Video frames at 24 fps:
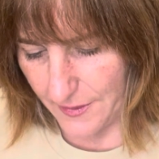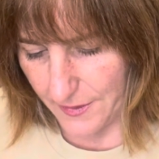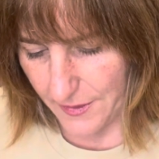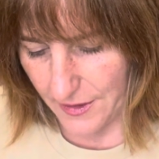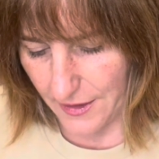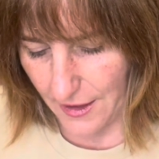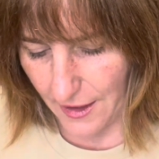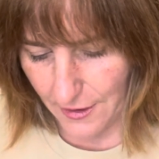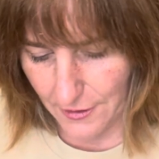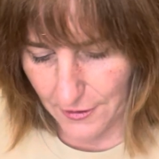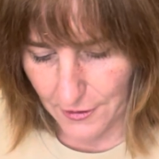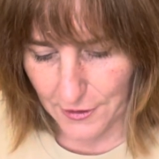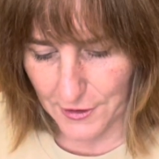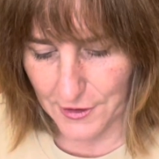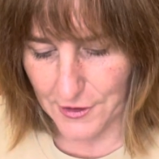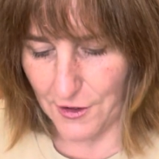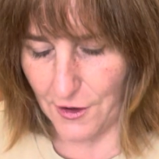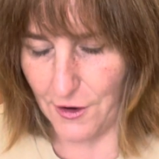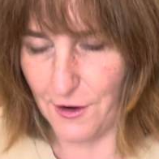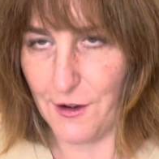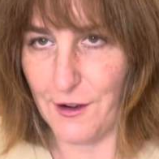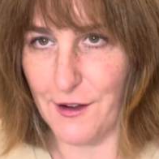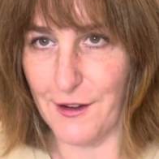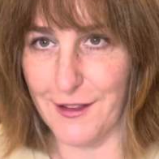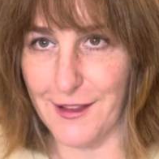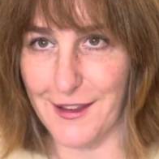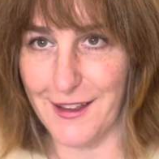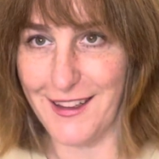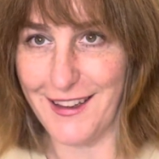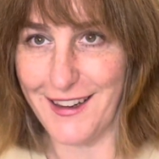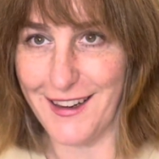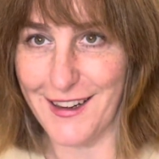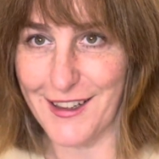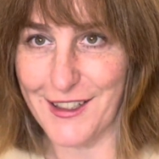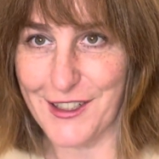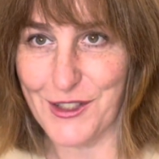colors on the
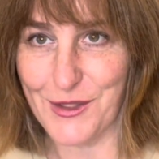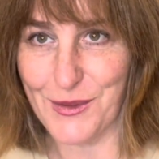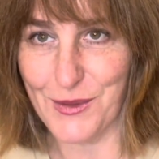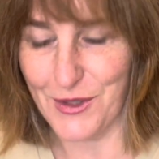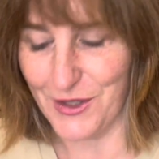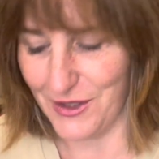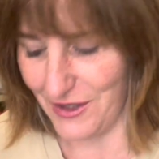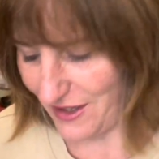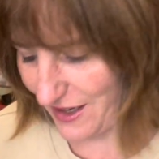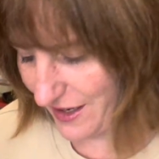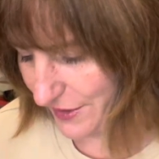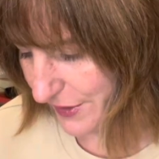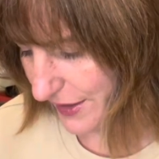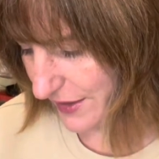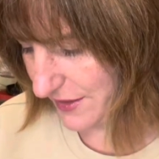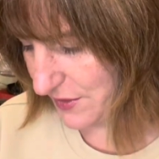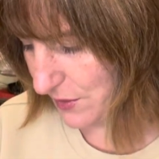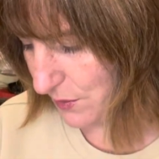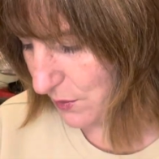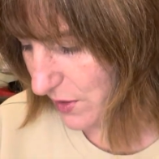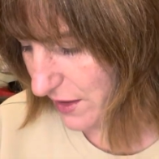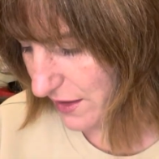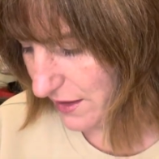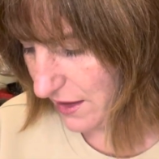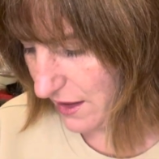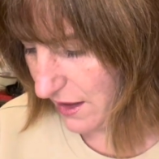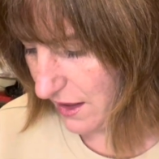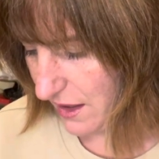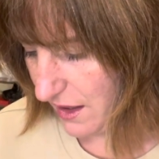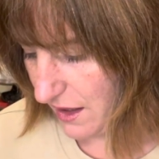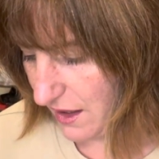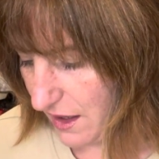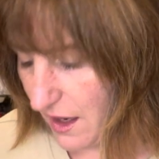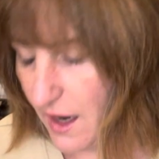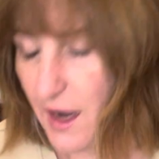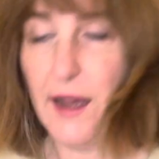actual, okay, so one,
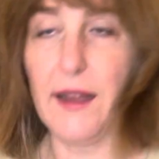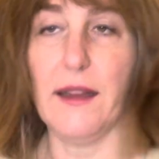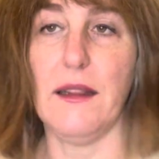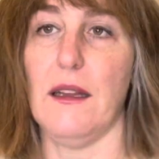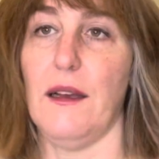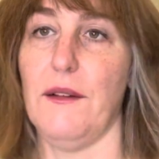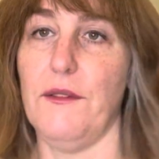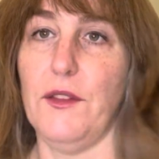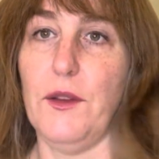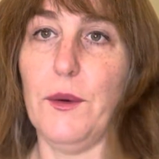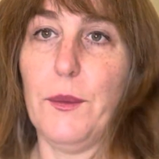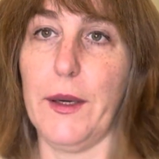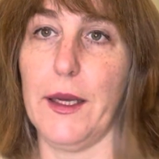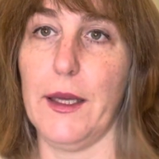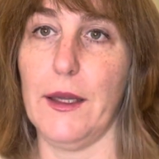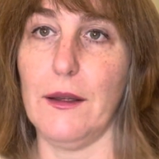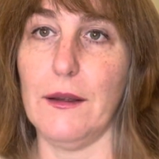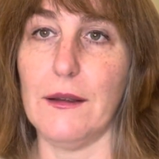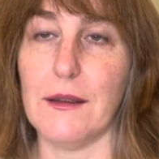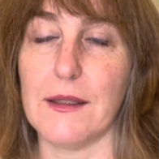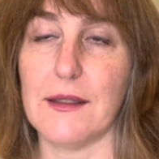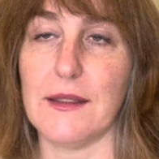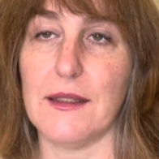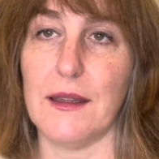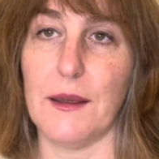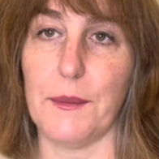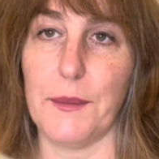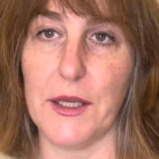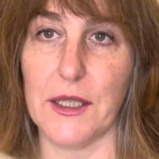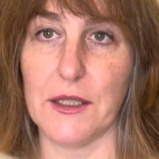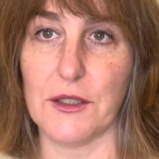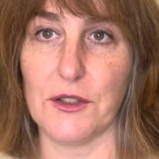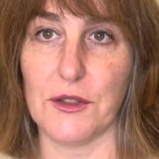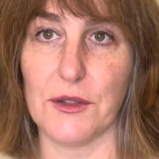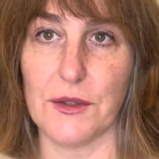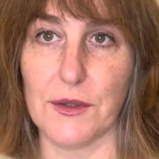I love the way it looks in the
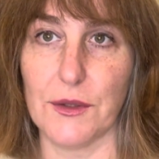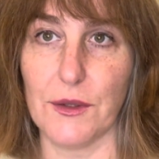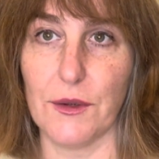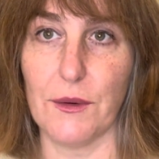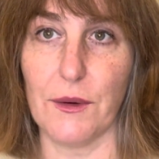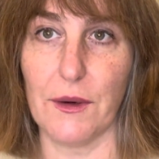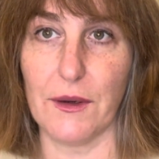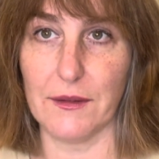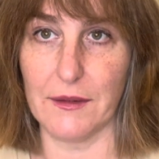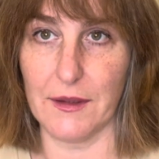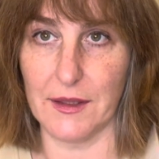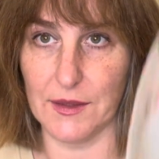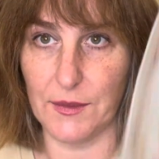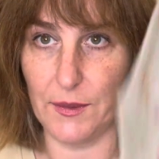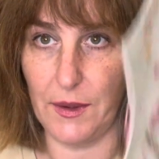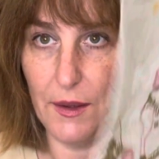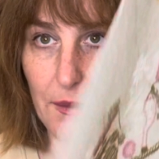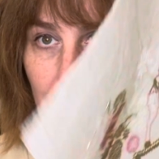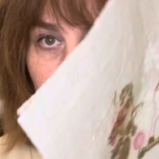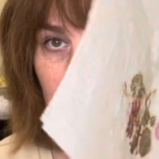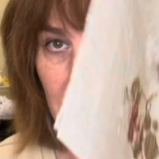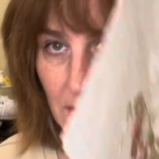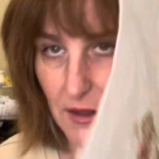picture, so that's why I wanted